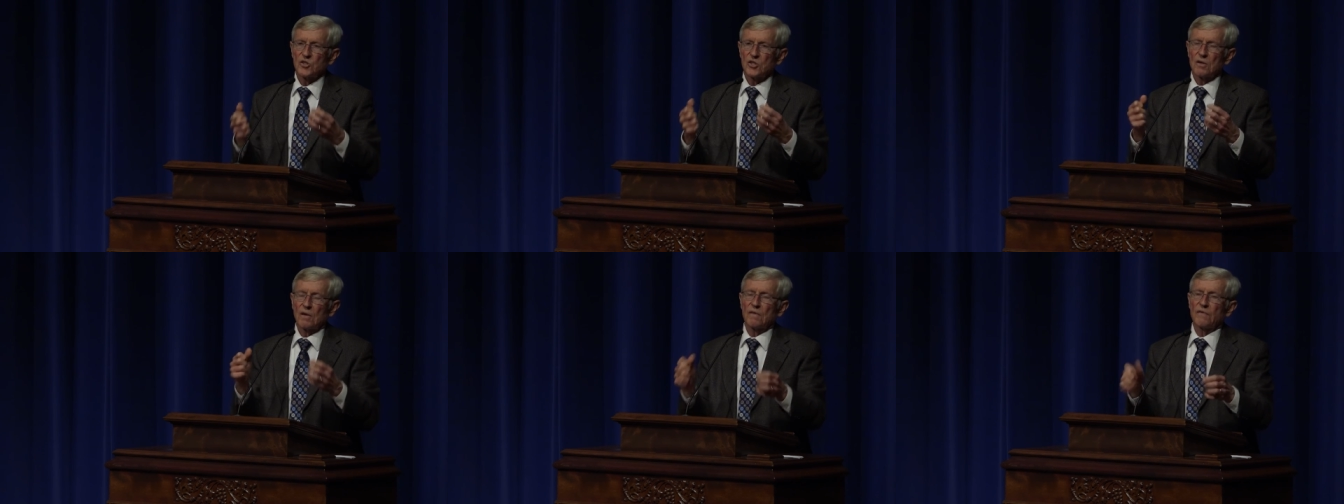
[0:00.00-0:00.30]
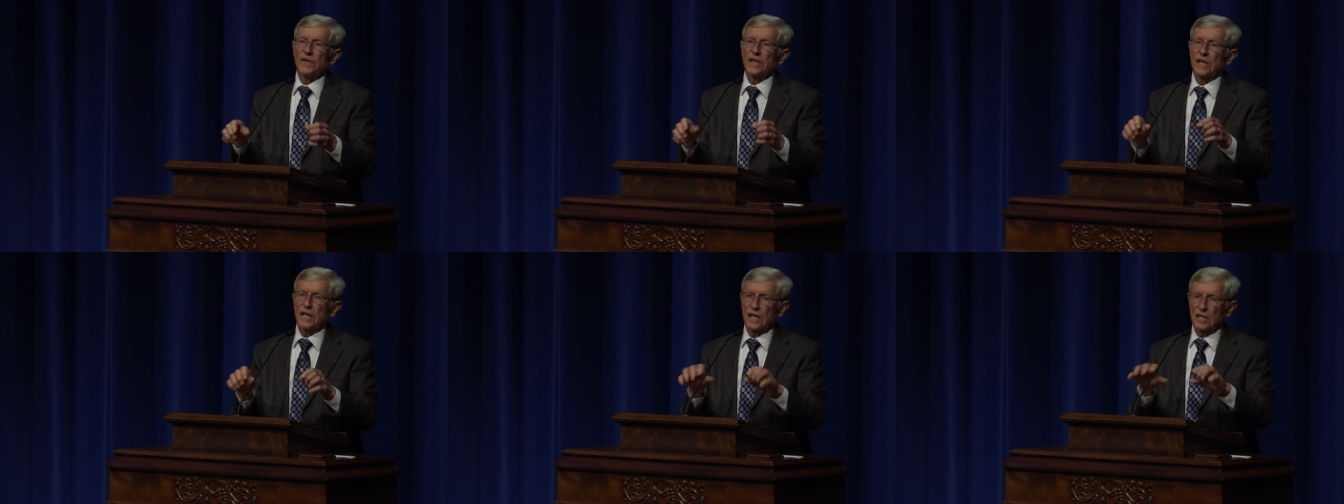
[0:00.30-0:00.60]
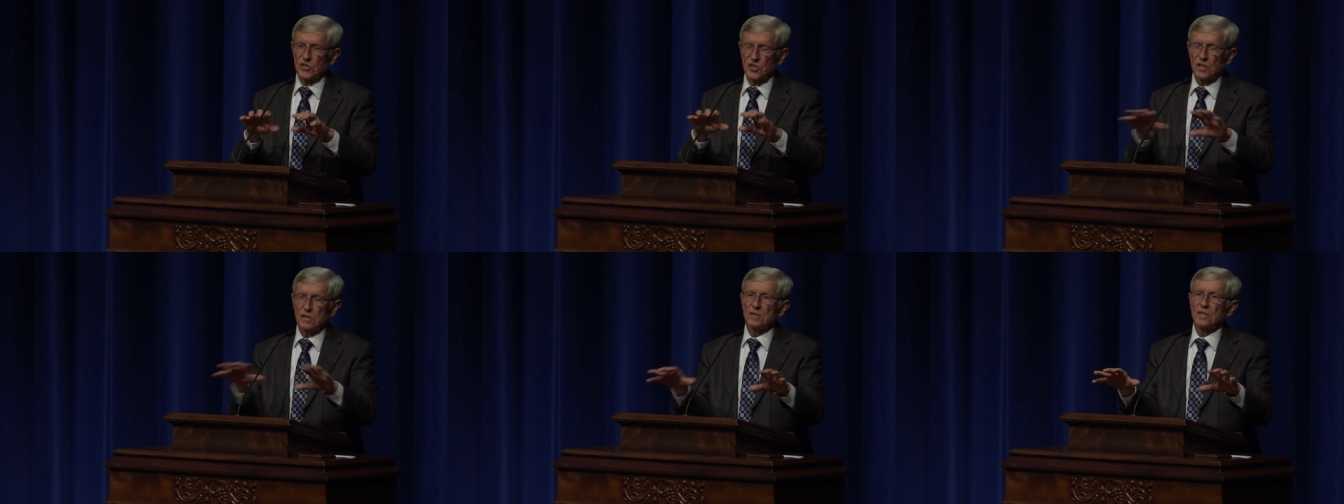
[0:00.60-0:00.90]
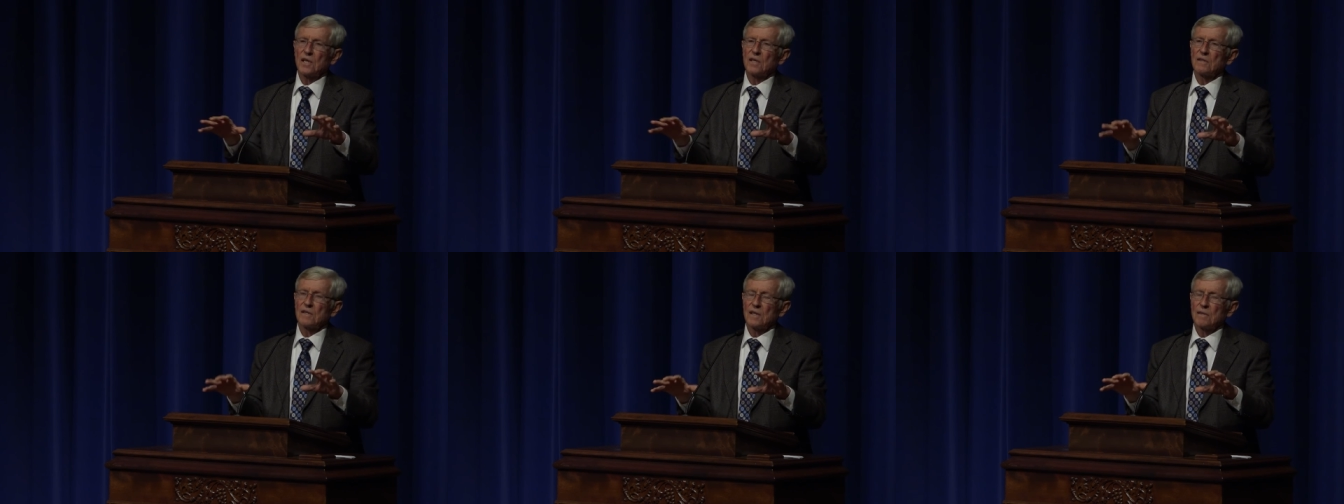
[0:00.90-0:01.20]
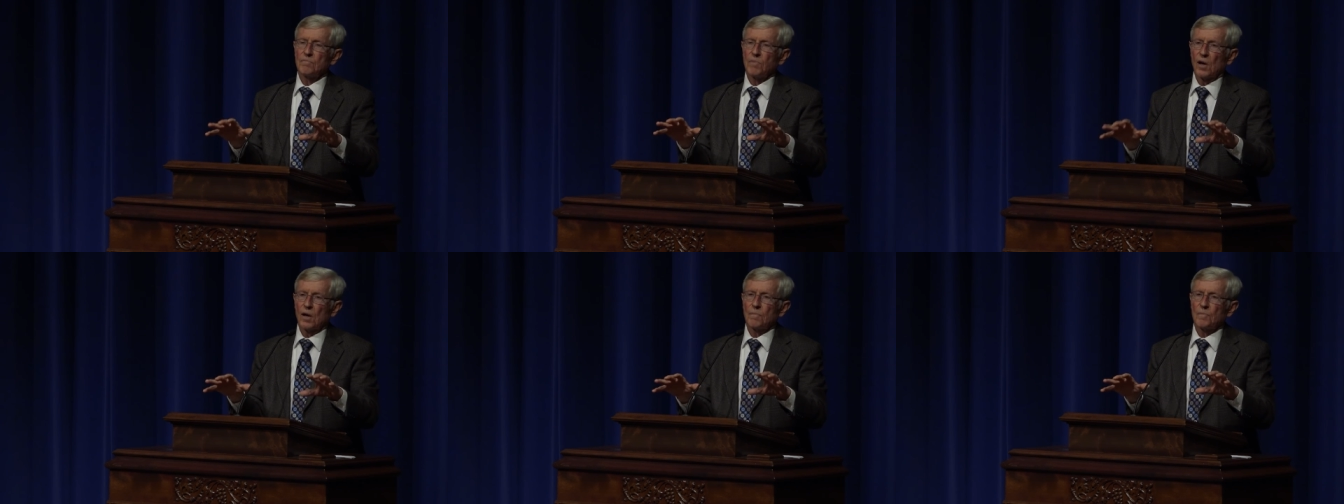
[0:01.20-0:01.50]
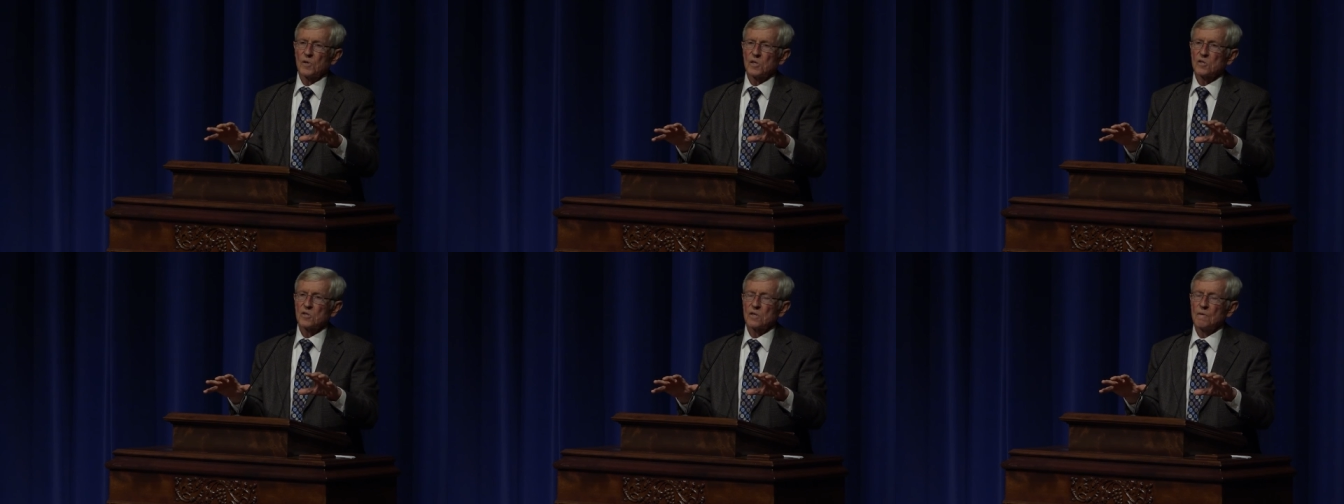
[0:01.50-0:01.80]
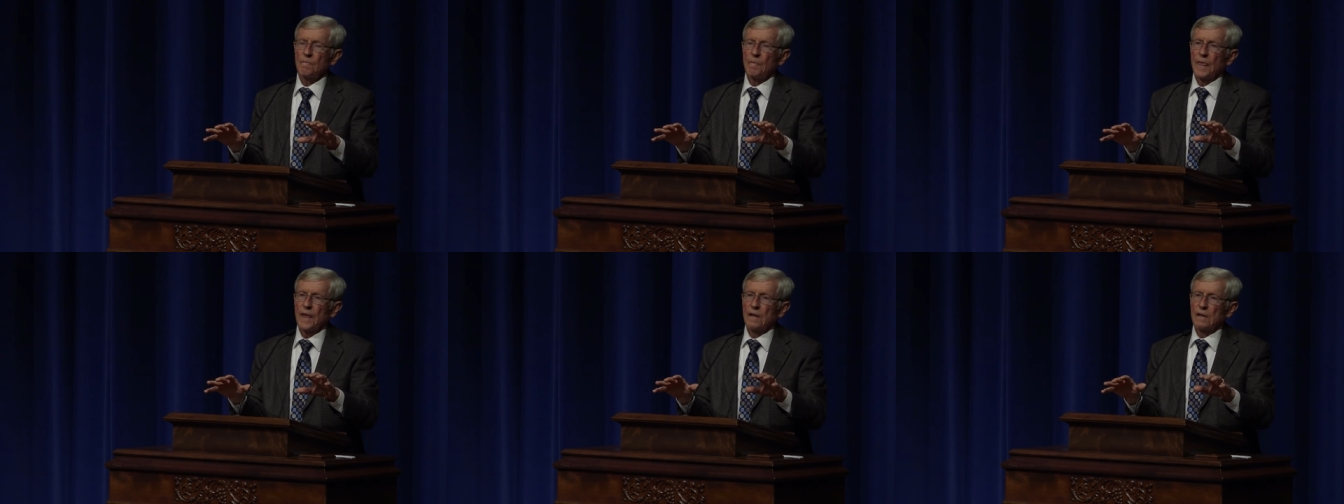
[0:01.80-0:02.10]
serving its intended purpose,
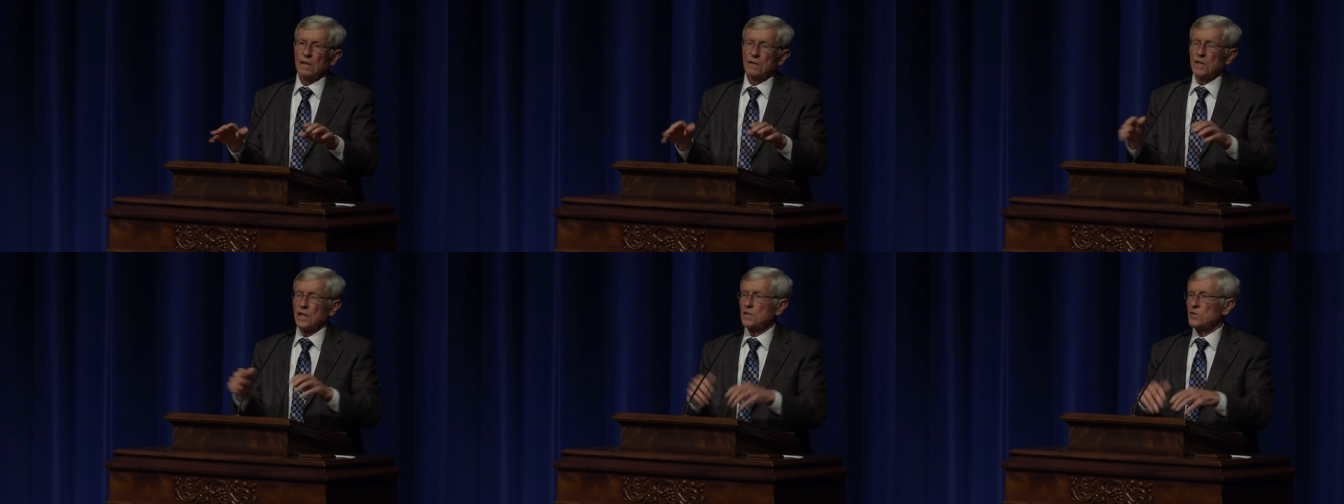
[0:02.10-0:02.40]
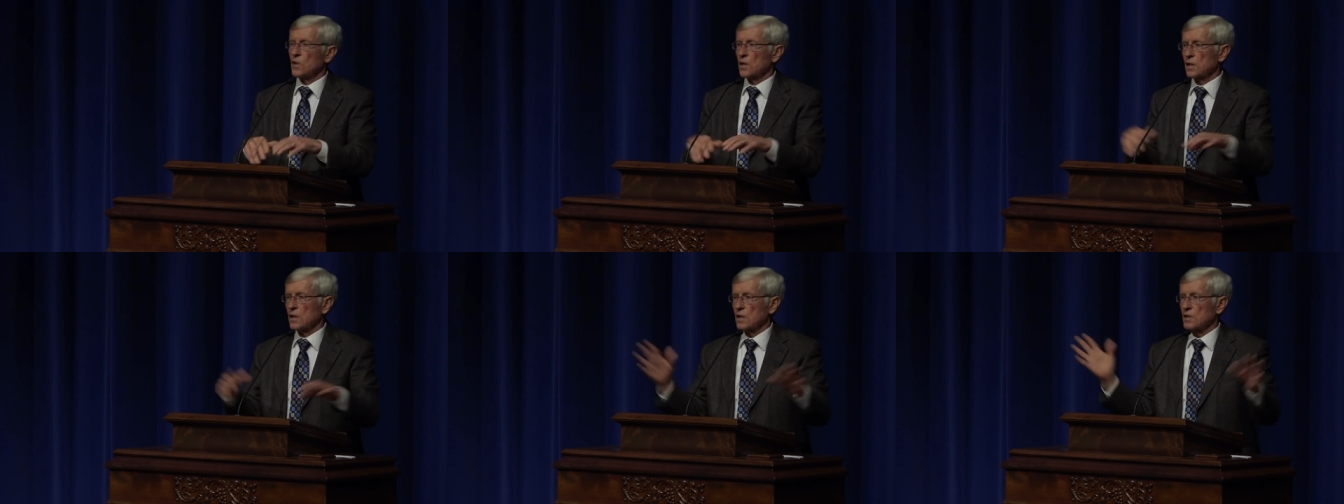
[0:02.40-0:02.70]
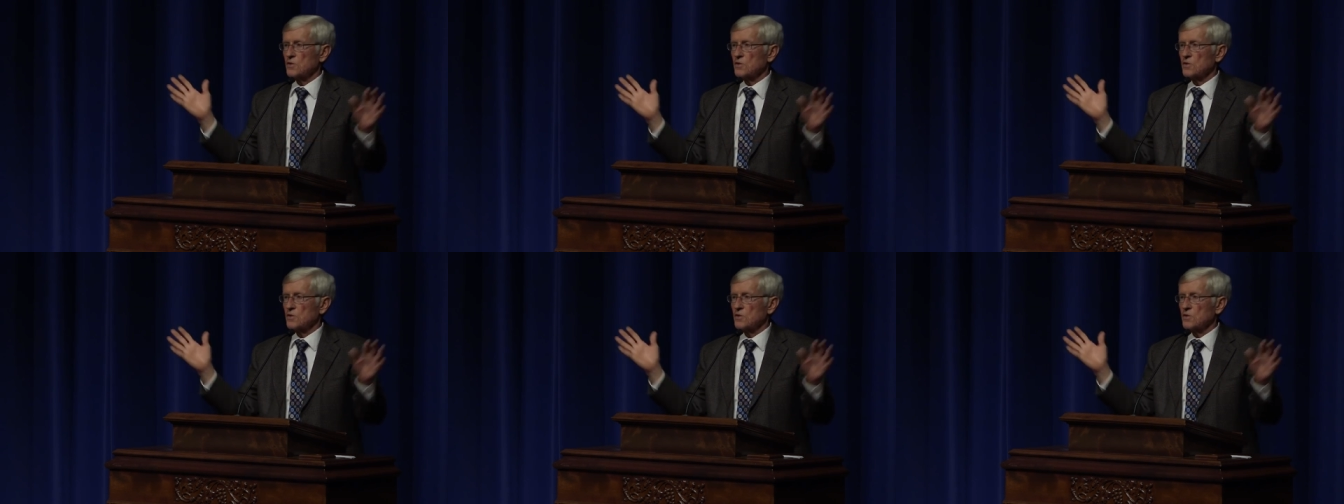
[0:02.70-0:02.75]
then you're going